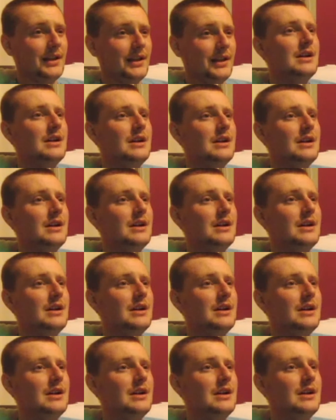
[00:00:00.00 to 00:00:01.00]
Benjamin
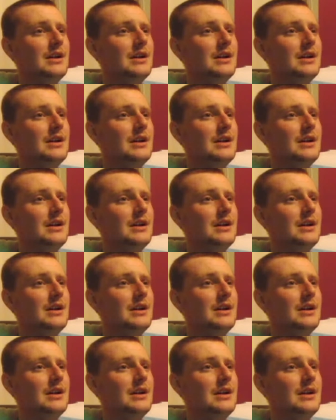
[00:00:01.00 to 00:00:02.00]
Mendy intercepts the
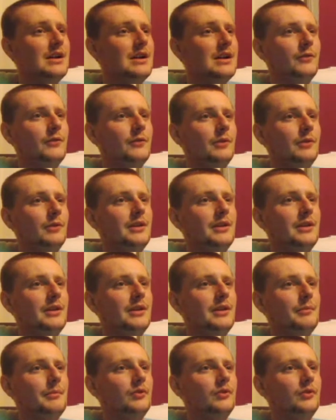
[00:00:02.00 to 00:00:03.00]
ball from Fulham. Here's
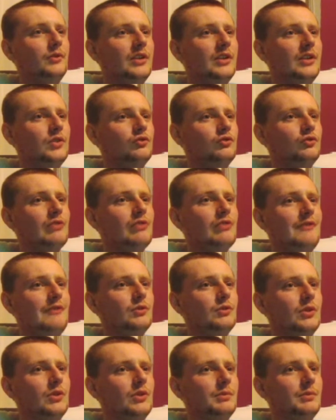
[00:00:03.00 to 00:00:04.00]
Gabriel Jesus driving
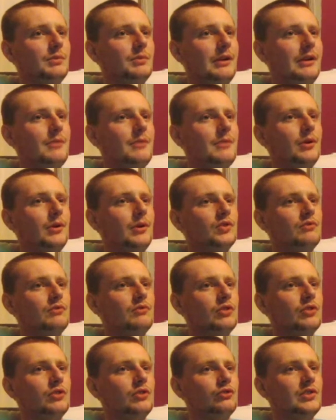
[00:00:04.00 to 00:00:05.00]
towards the penalty box. Got
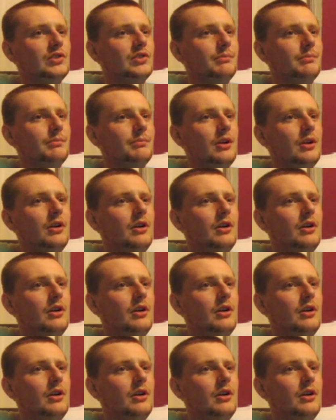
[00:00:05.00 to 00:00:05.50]
Rodri in support.